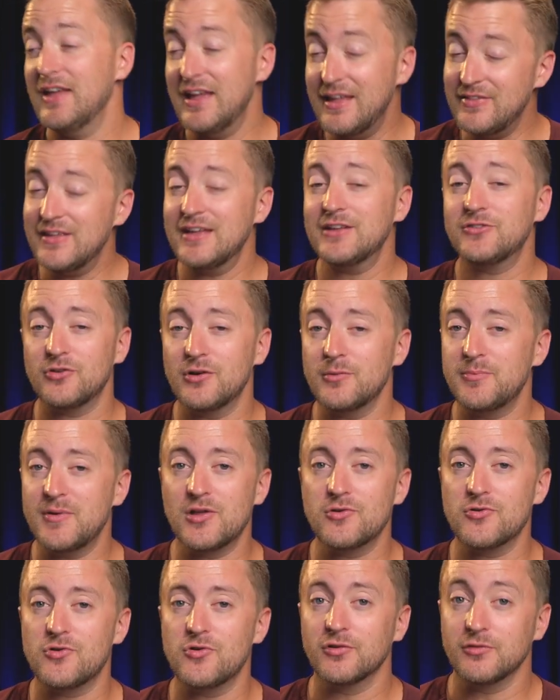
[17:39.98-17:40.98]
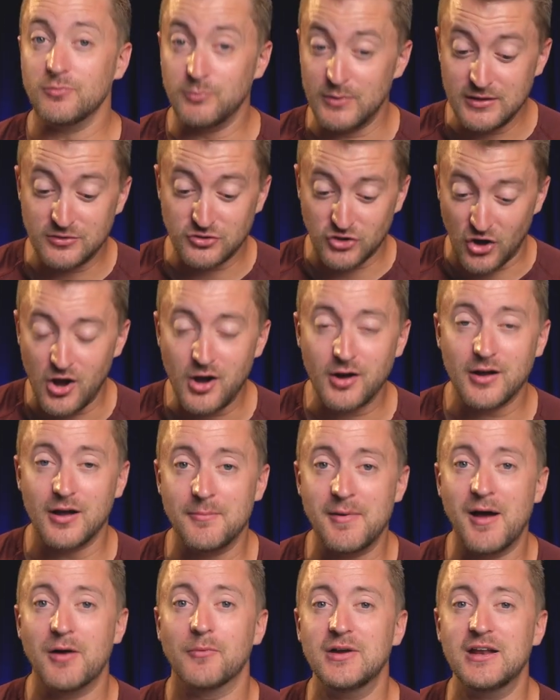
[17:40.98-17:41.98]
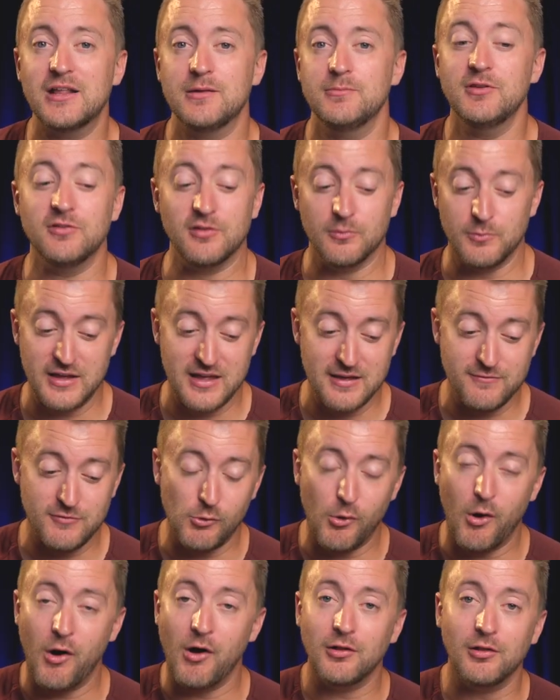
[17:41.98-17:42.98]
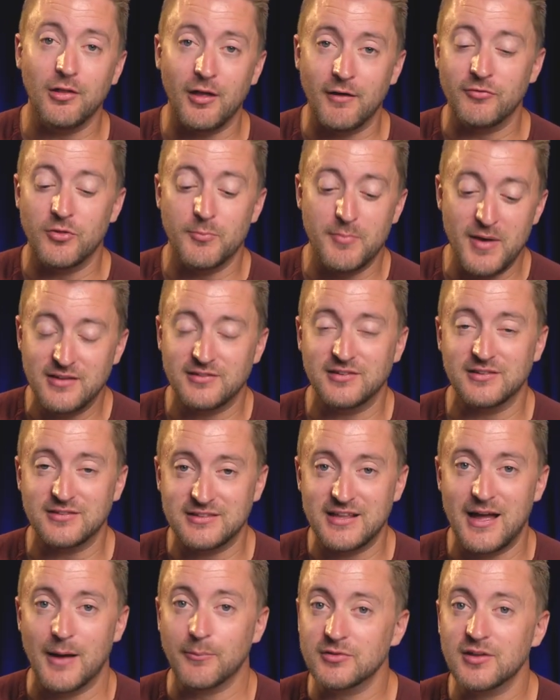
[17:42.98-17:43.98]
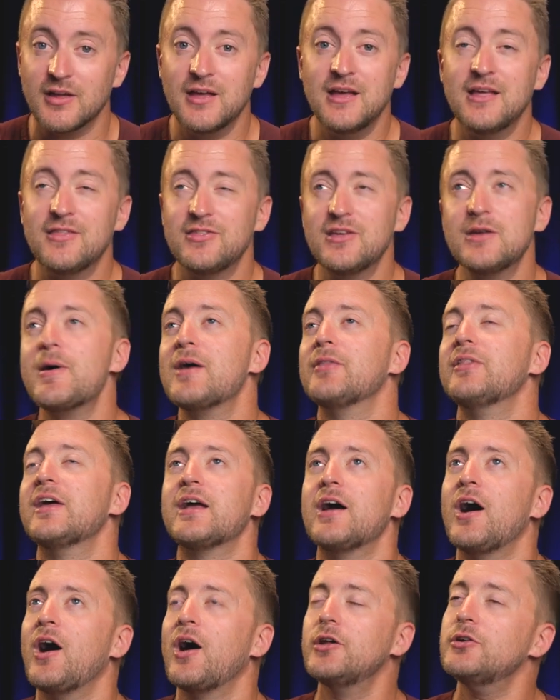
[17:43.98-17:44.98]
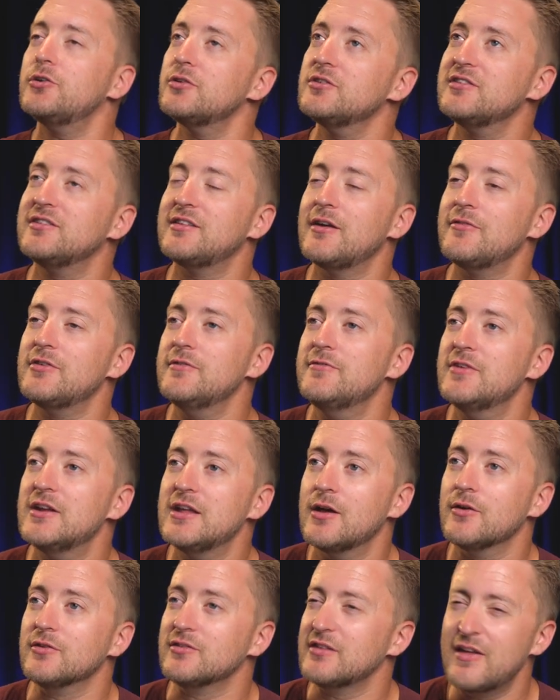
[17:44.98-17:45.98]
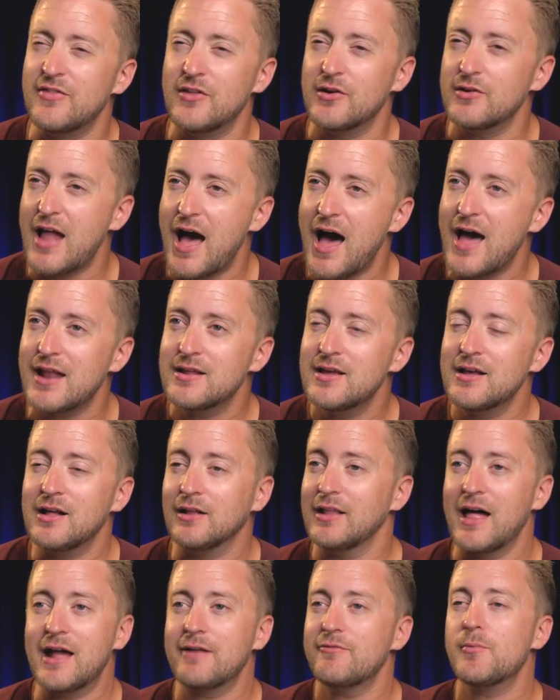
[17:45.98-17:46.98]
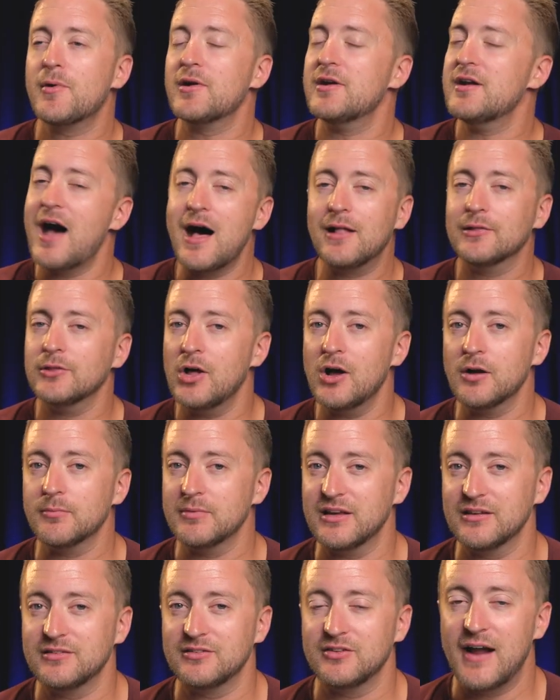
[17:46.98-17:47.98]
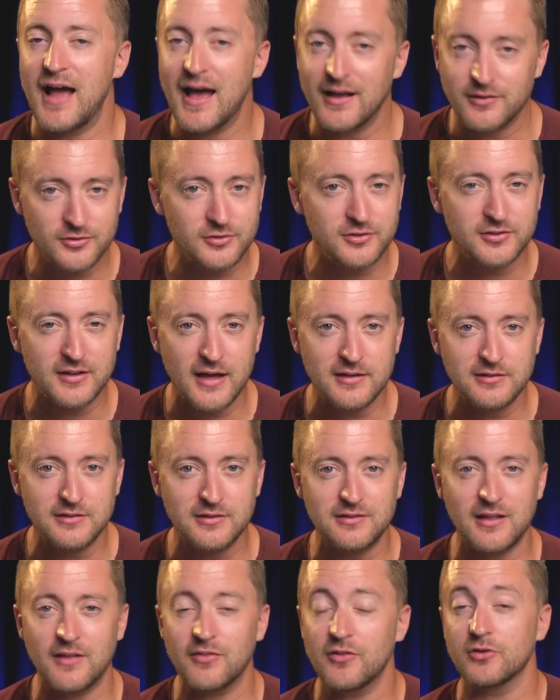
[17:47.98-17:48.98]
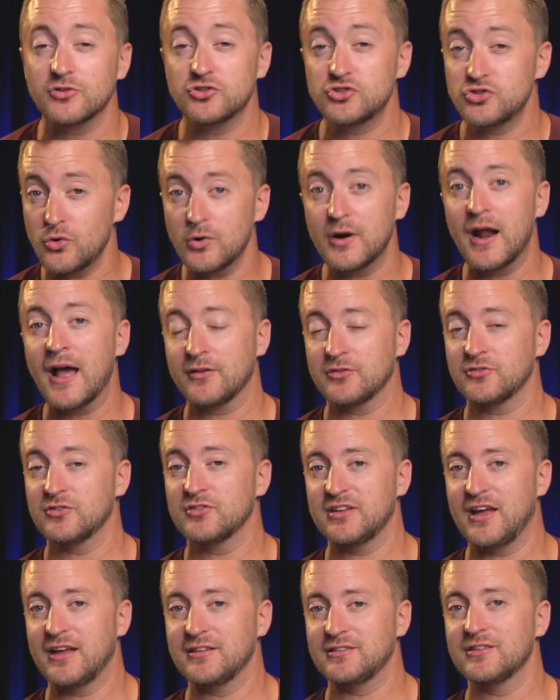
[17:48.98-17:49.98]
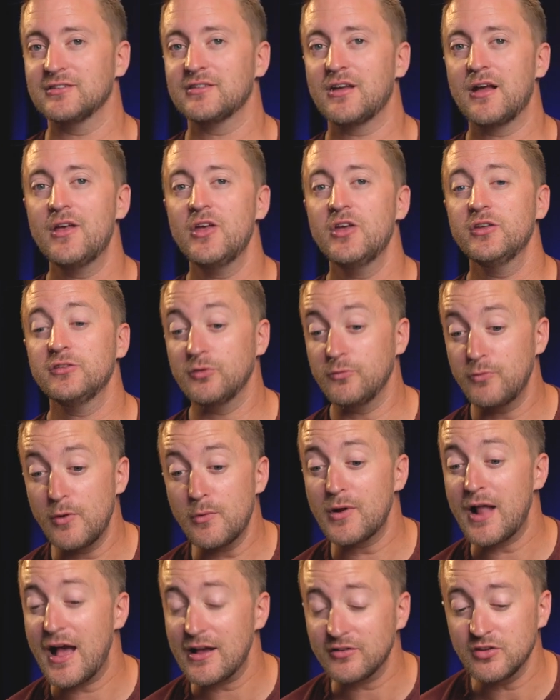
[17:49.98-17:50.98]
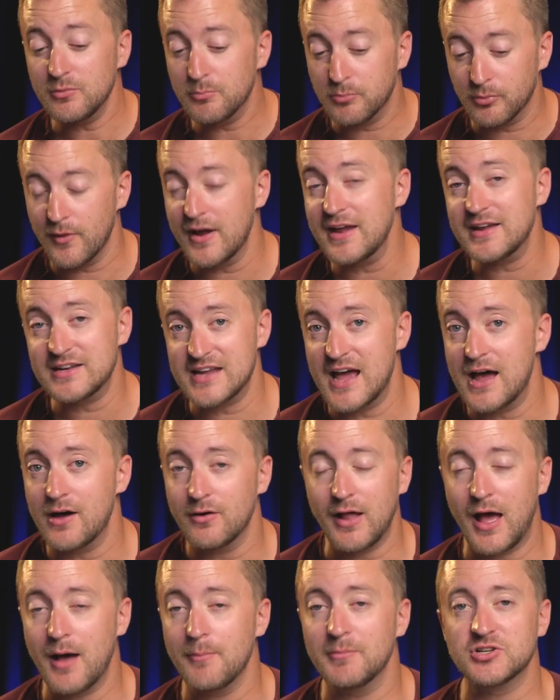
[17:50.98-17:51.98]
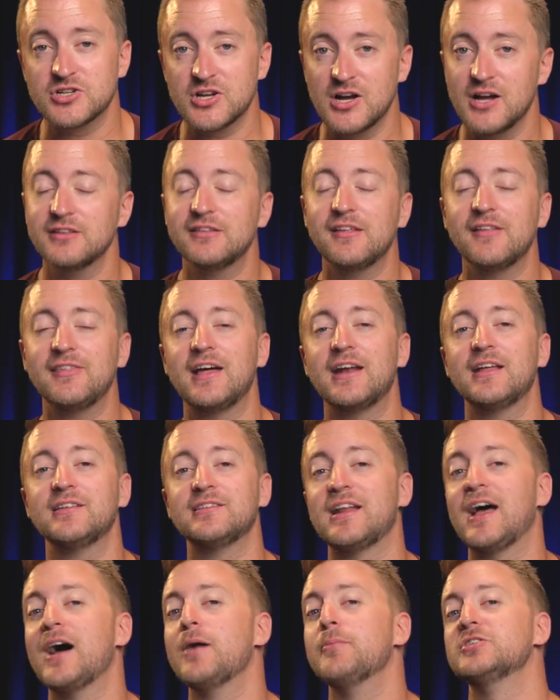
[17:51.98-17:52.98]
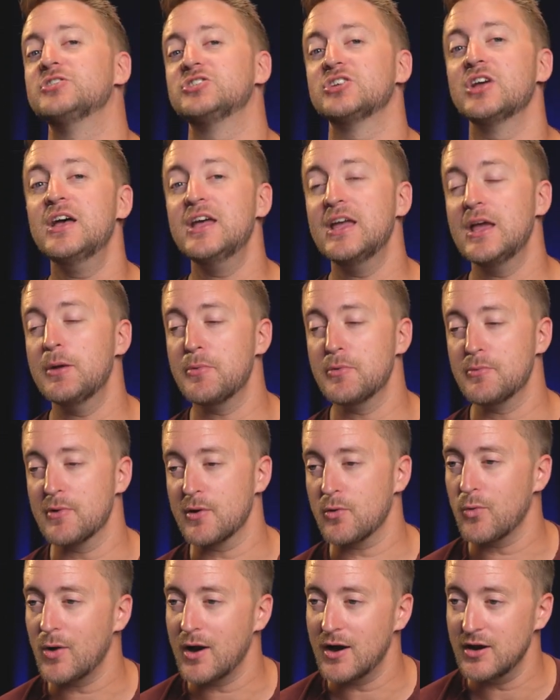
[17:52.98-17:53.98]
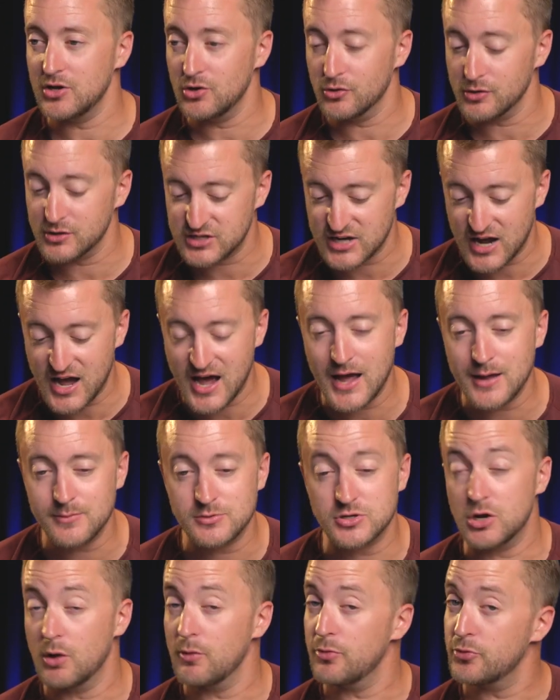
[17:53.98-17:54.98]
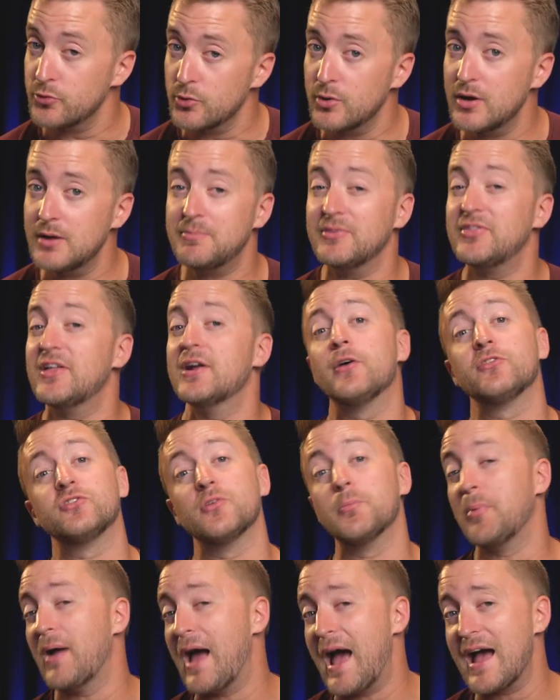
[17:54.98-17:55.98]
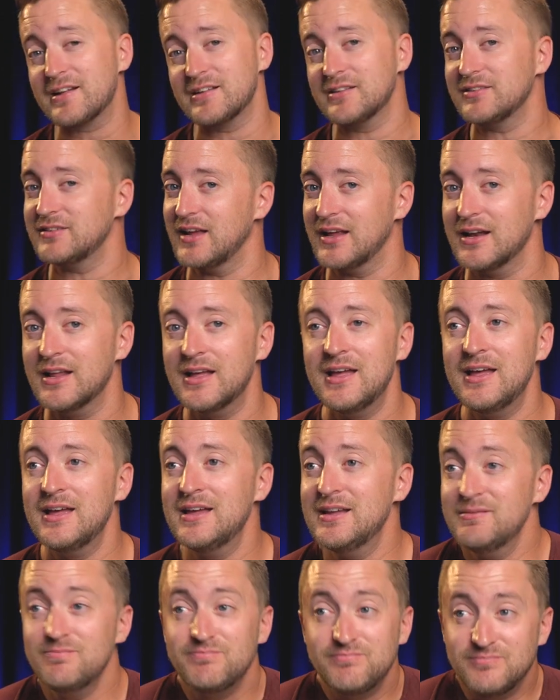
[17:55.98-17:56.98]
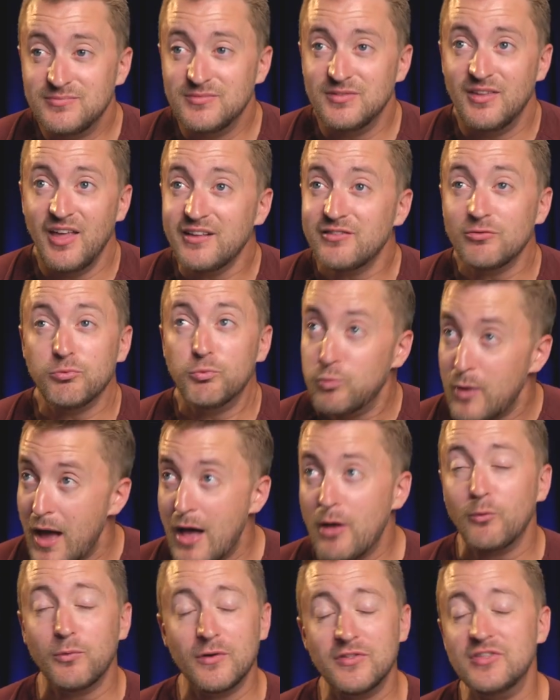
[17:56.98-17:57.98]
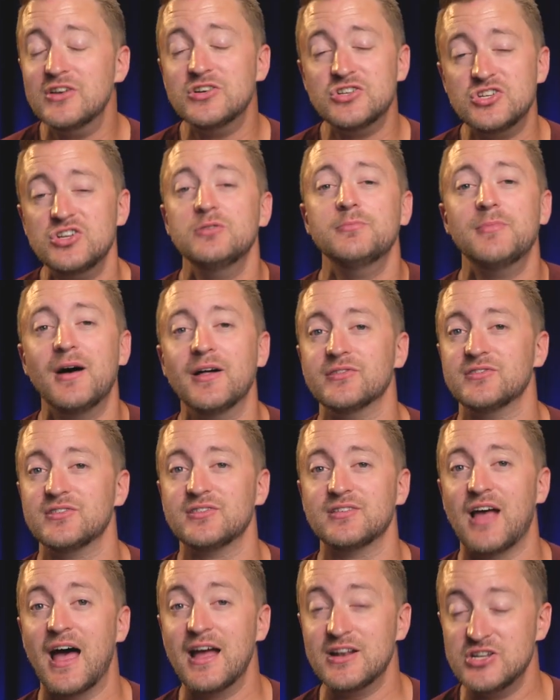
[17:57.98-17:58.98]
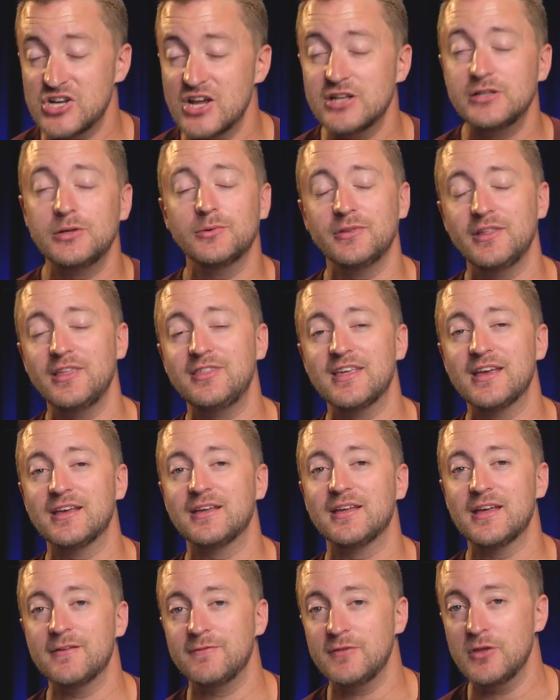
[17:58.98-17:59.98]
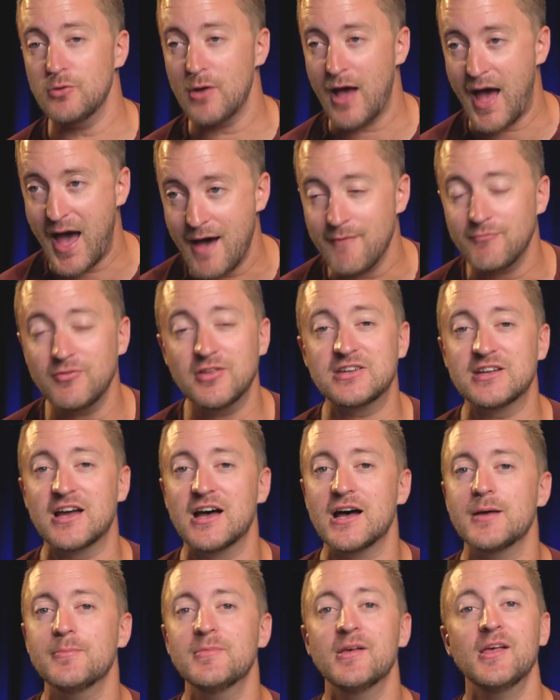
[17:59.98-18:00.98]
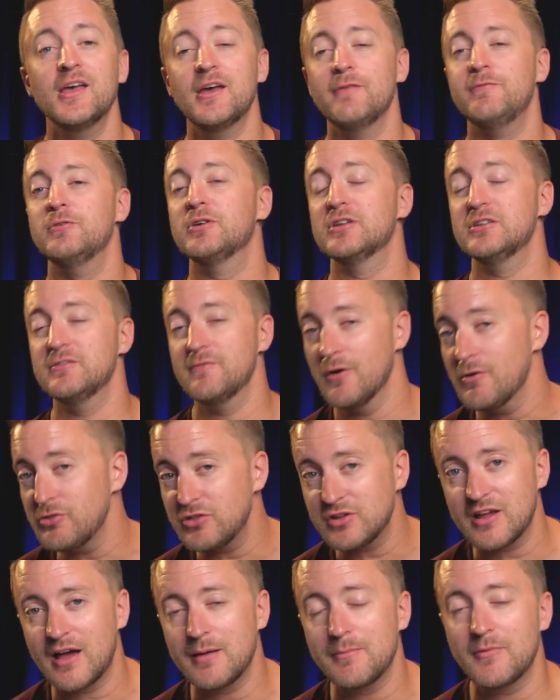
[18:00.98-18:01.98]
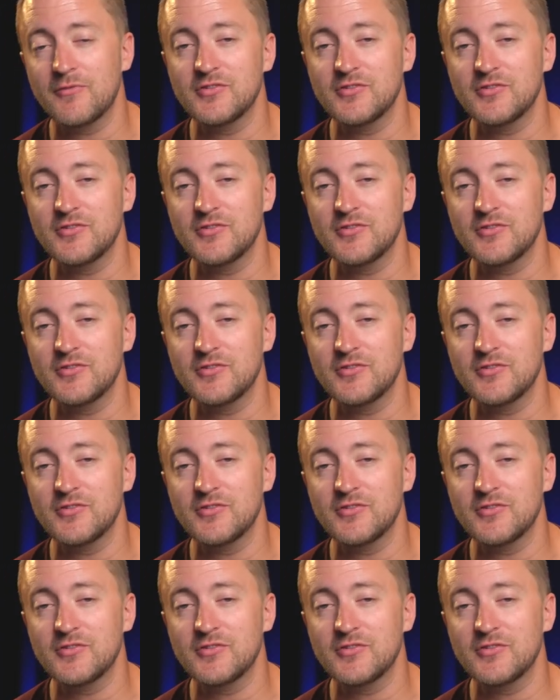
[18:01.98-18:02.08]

in the Intro to Piano course, we talk about reading music. We give you all of the basic steps. Think about like 170 videos, and a lot of them are not long because they're exercises and they're short exercises. So if we were to actually break down how much content that is and how much it would require your time to go through it, but then also practice it, it's well within 2 months. I genuinely think if you have the time, if you could devote the time